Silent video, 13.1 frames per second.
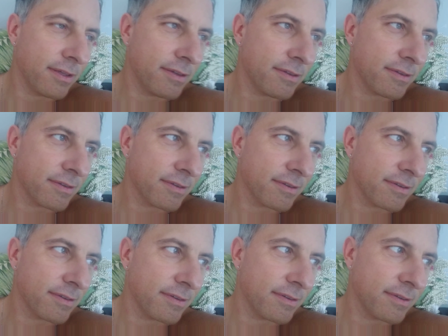It's
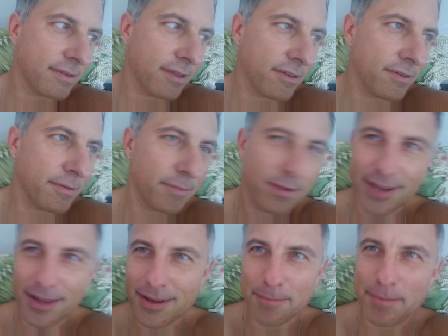
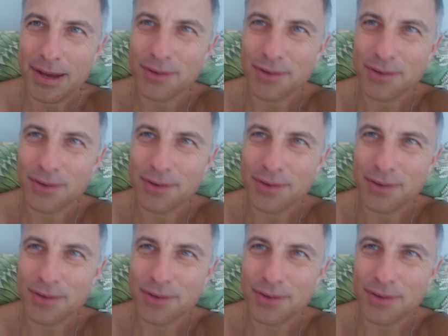not like